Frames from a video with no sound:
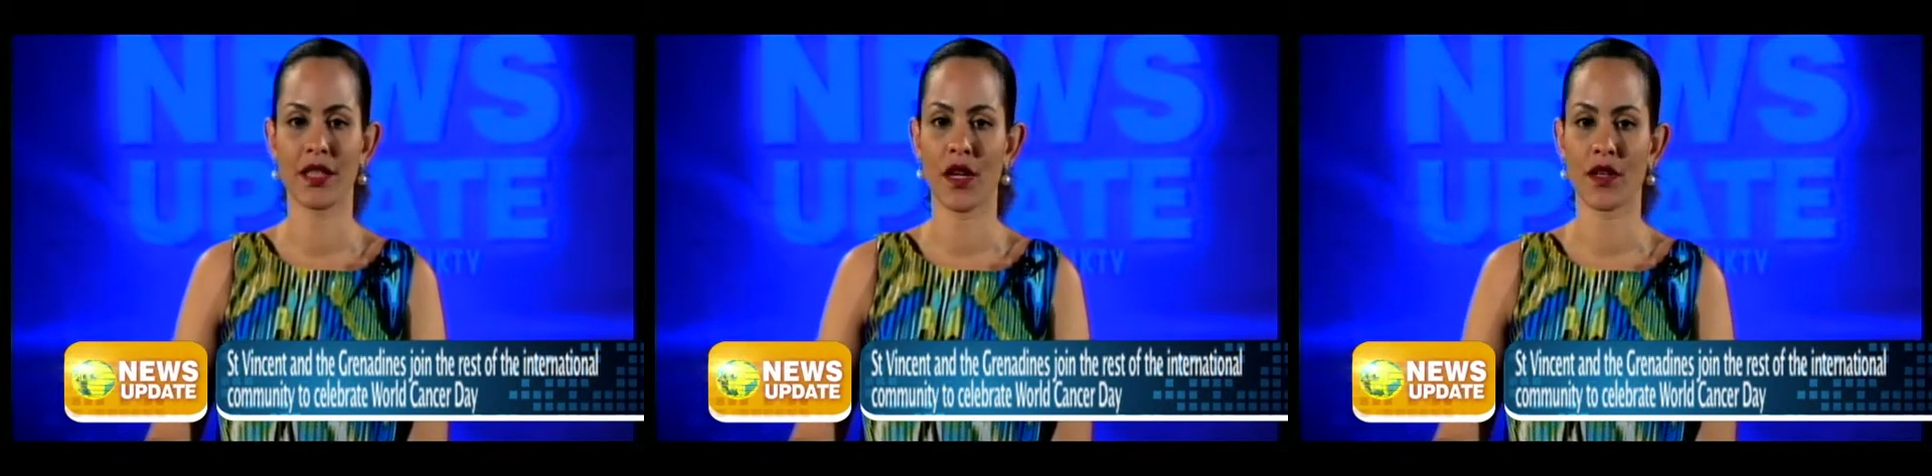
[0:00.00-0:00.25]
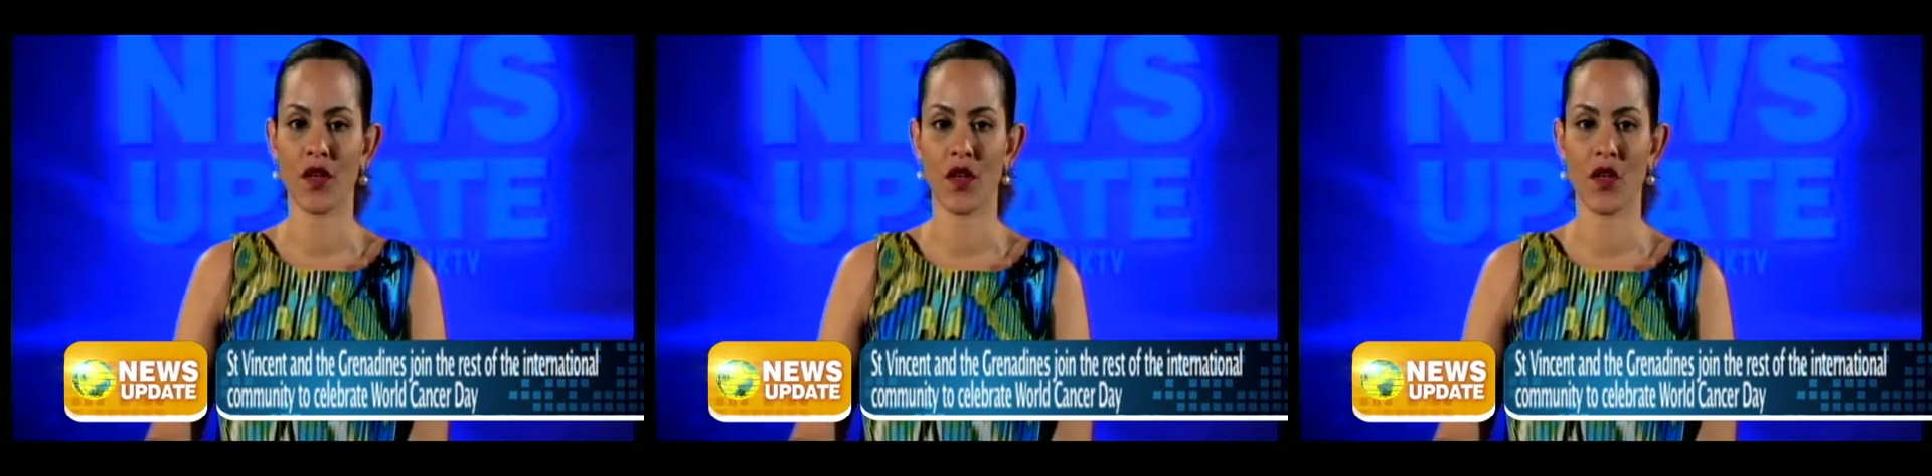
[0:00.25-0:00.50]

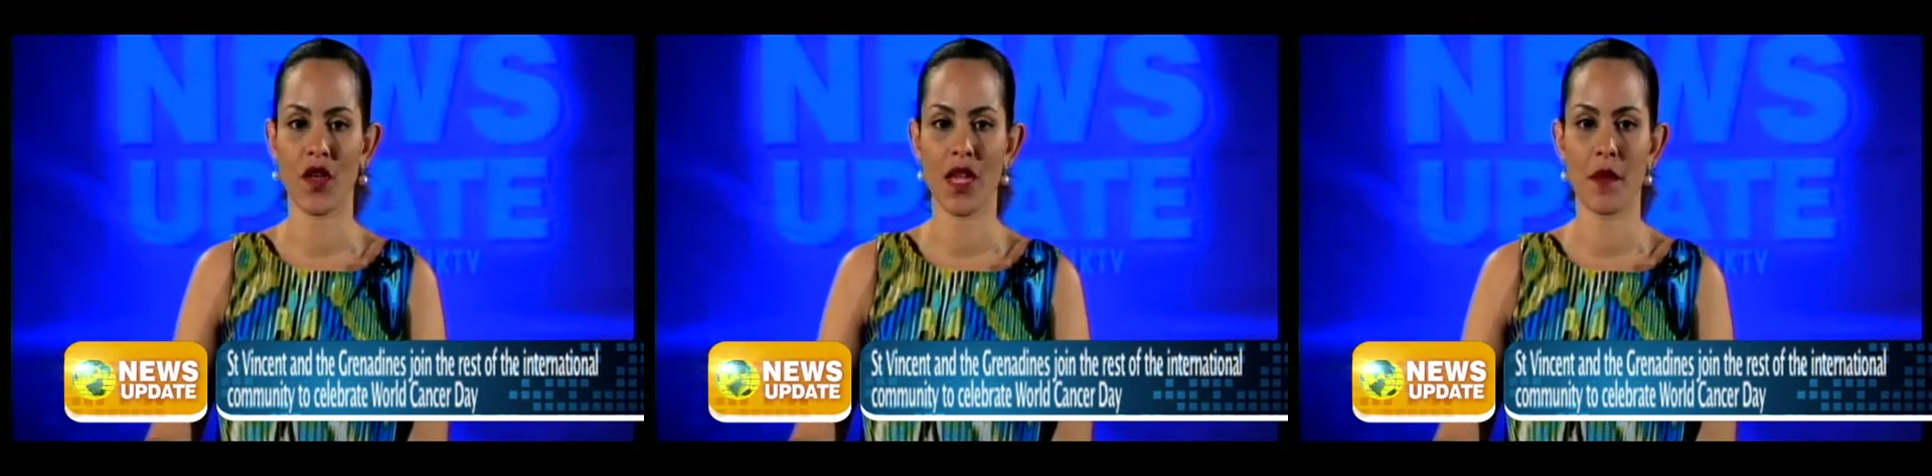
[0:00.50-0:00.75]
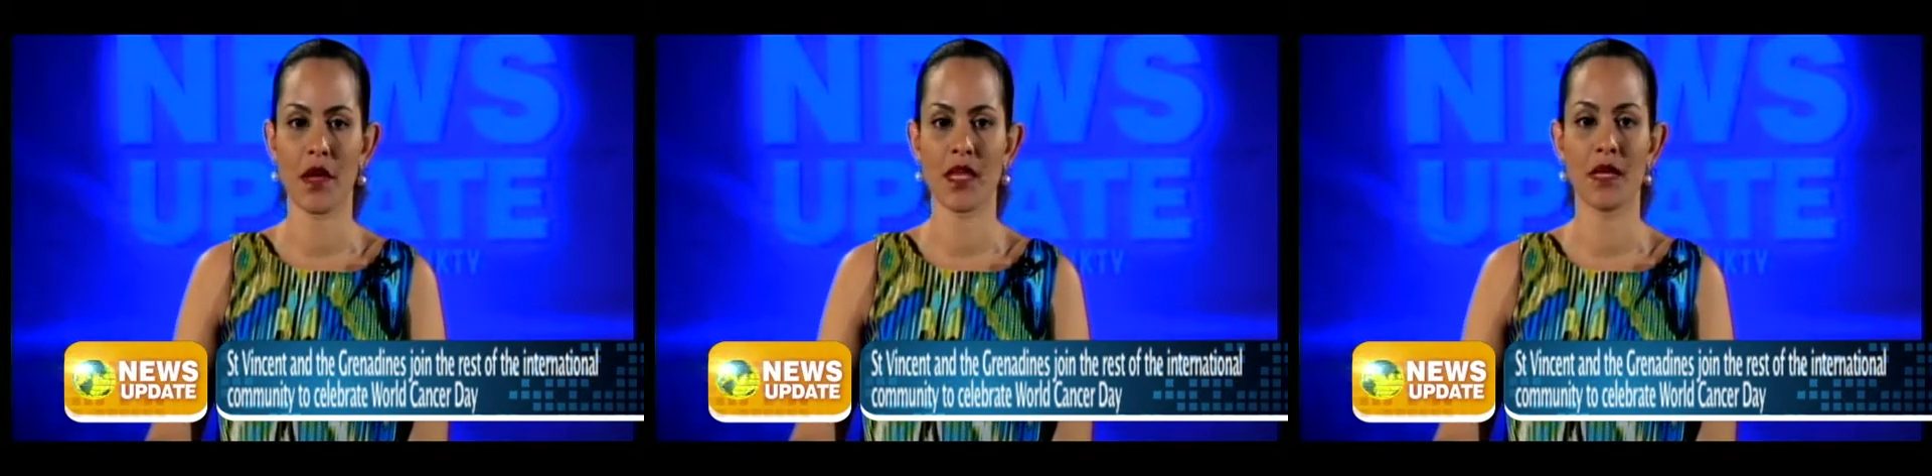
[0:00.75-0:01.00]
under the
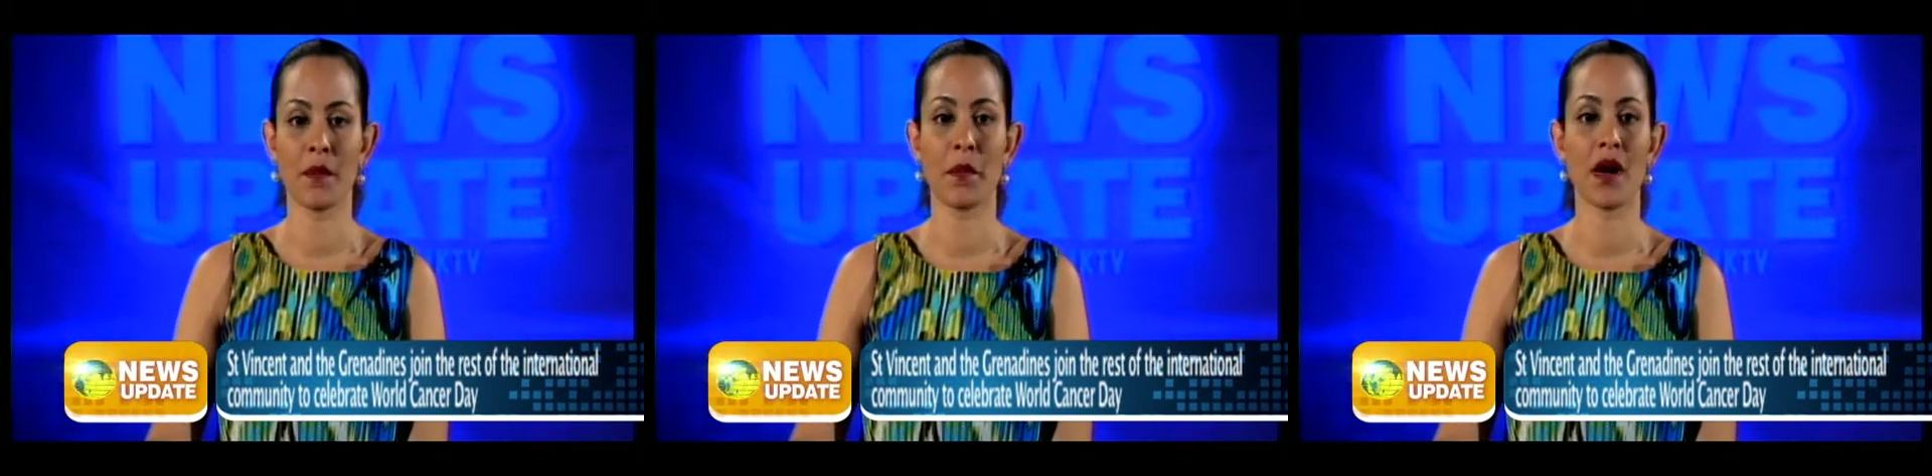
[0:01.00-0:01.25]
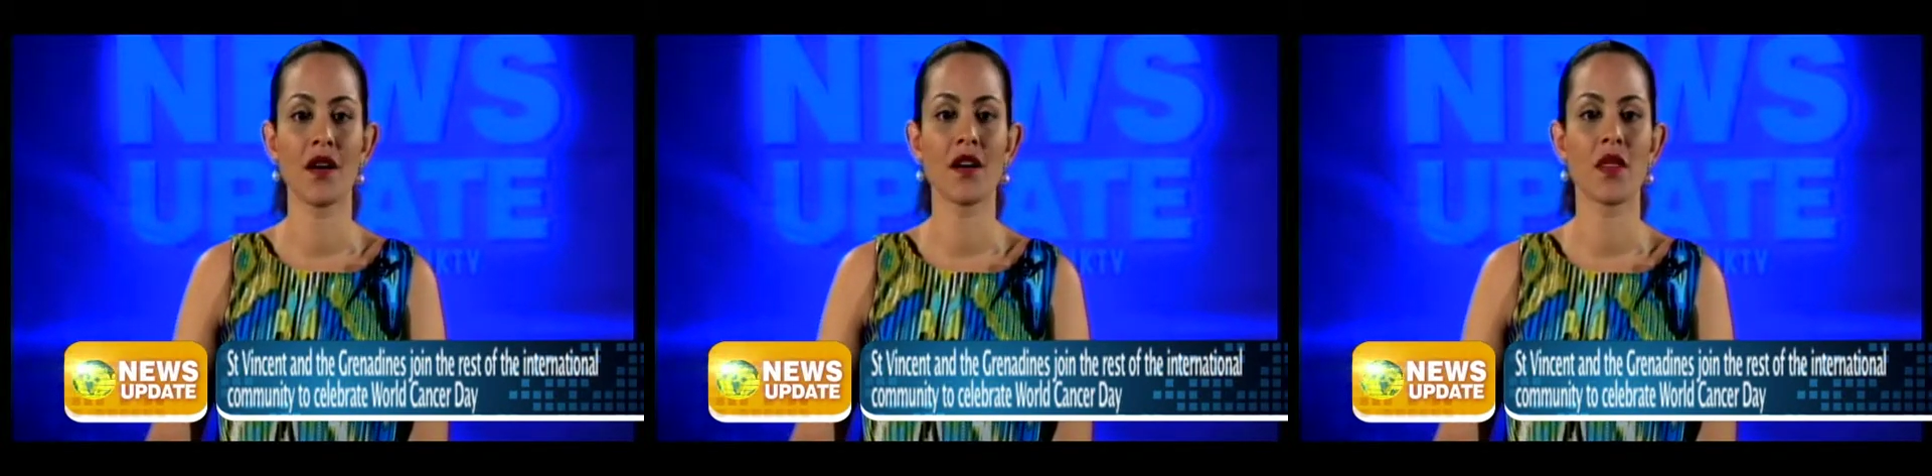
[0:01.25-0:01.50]
theme
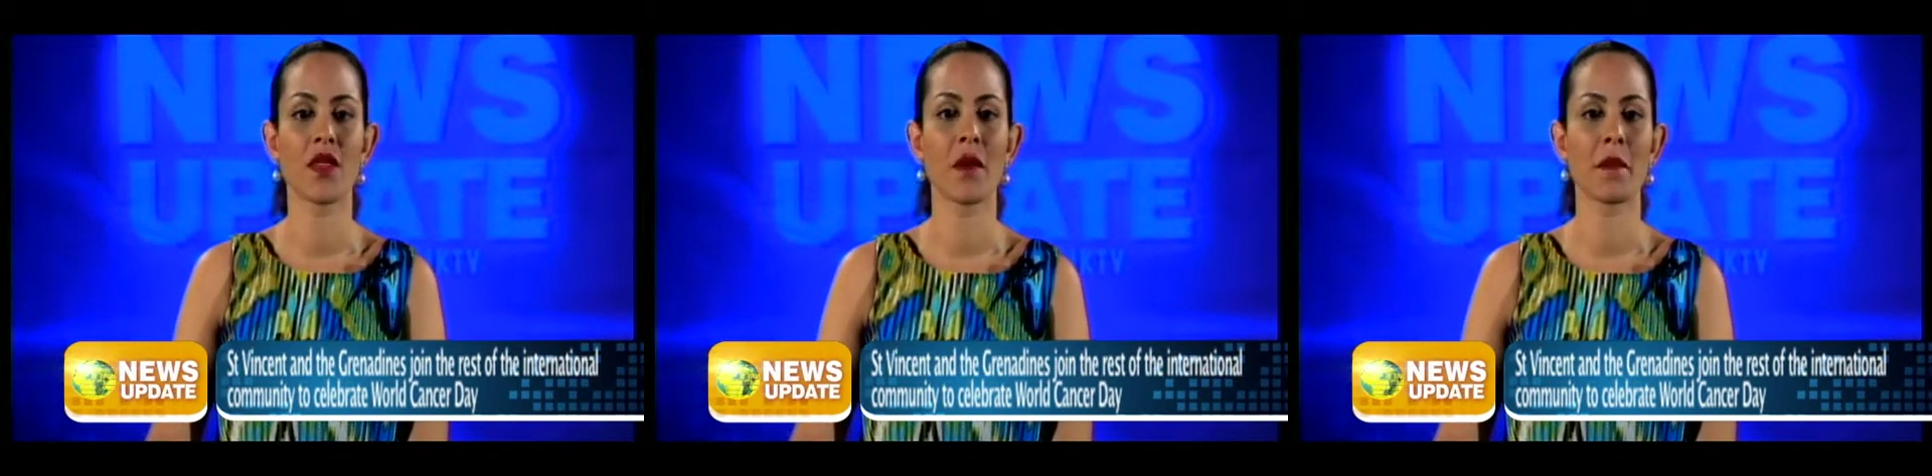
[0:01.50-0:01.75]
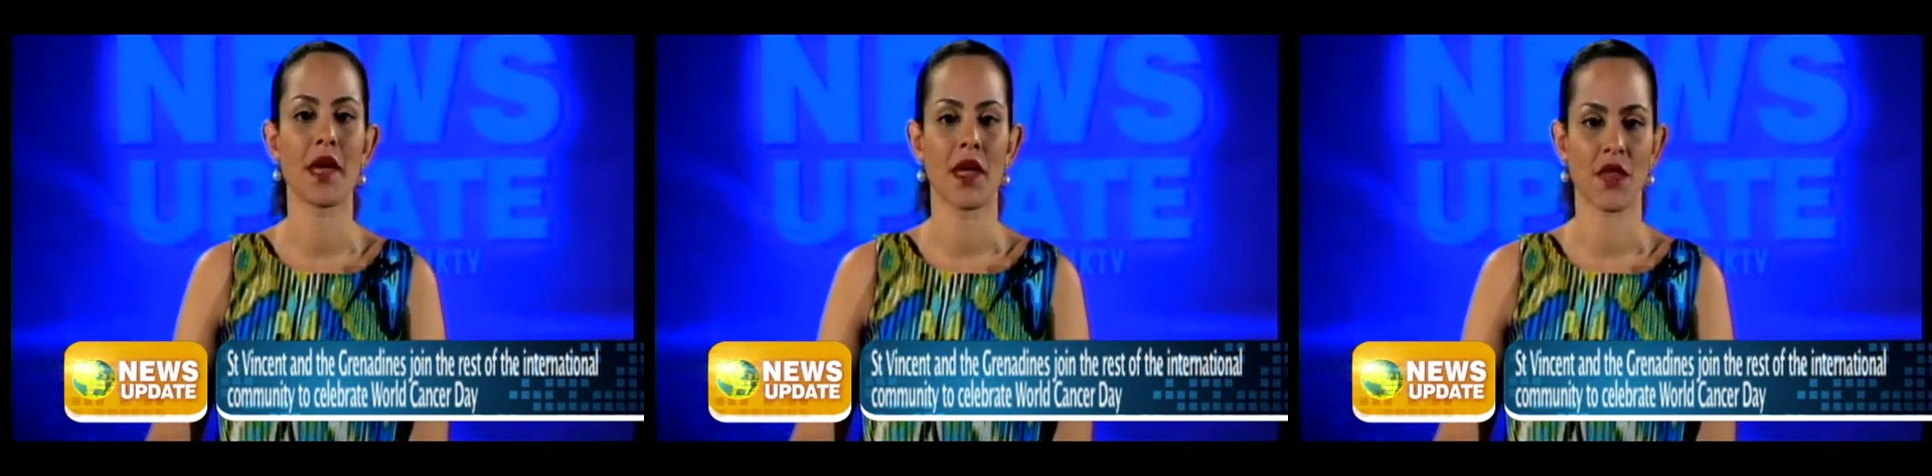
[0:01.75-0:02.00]
Debunk the
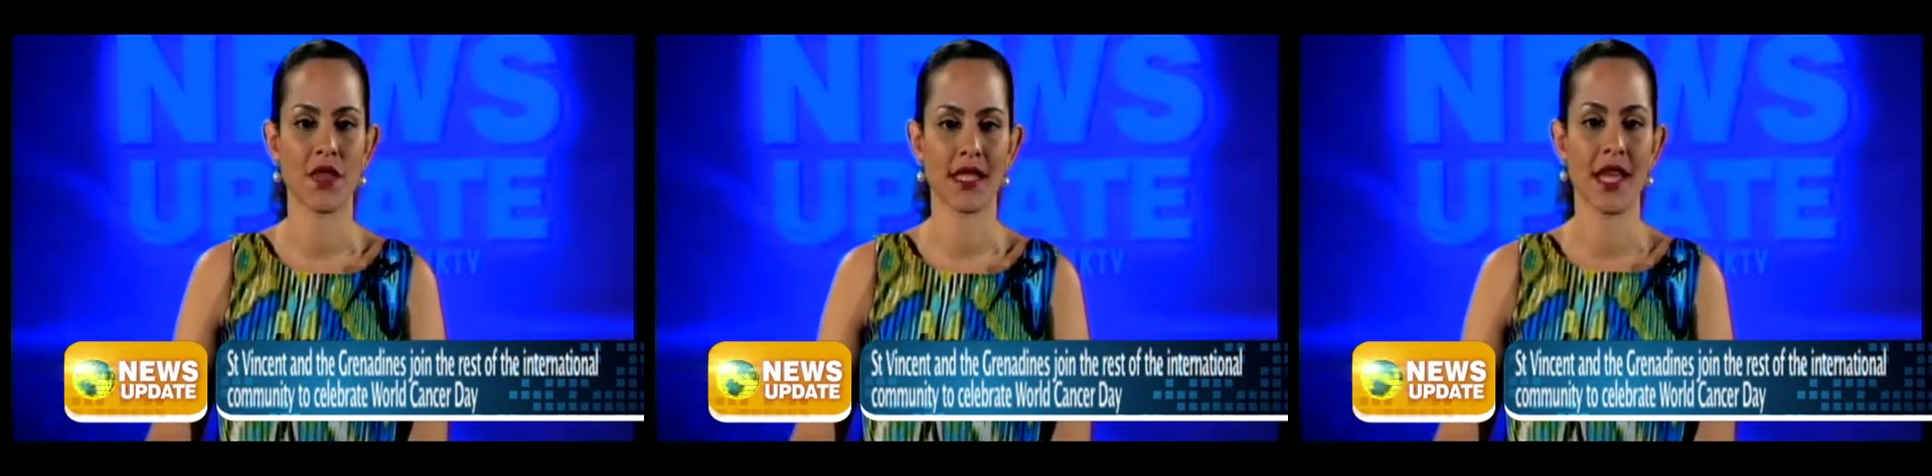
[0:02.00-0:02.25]
Myths.